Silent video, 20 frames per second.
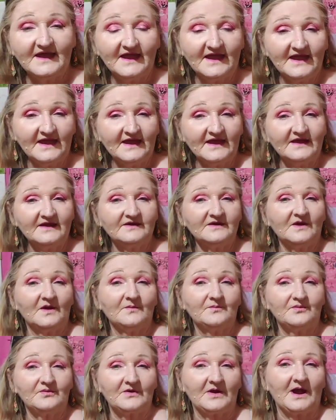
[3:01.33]
had a
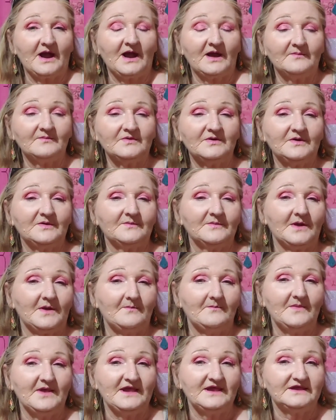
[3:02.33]
problem
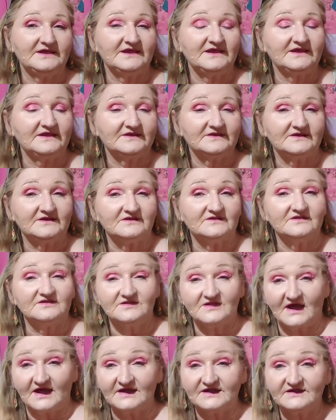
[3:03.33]
making
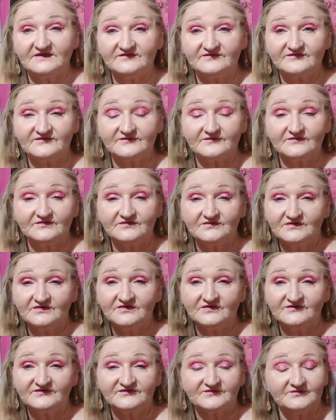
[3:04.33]
light
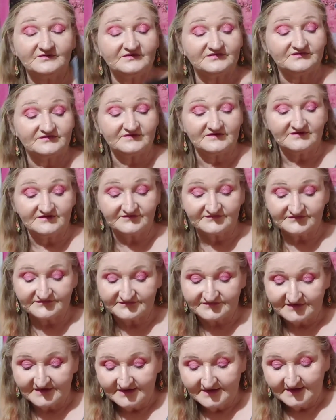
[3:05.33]
looks with
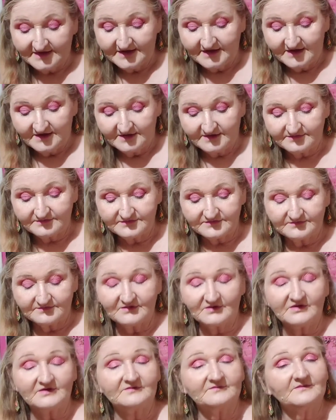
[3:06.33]
this.
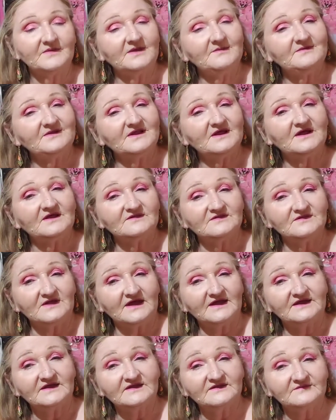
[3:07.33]
Or maybe not
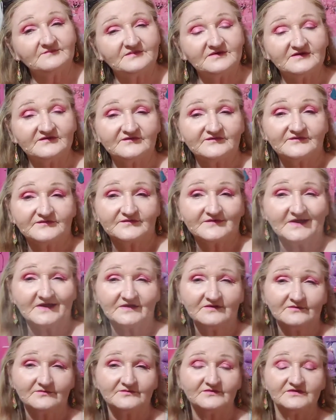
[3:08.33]
light, because I
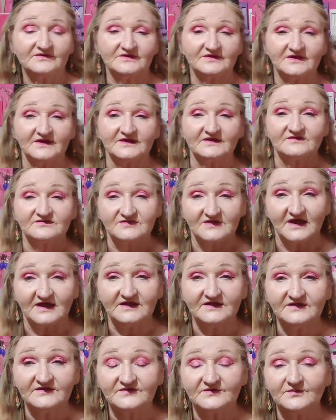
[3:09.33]
don't really like
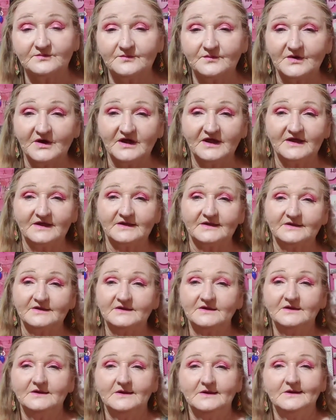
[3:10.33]
light, but
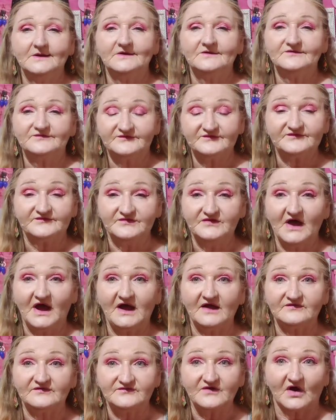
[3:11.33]
just
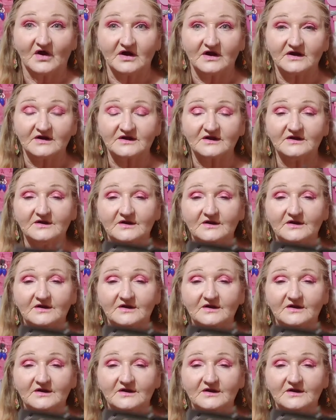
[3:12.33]
not dark.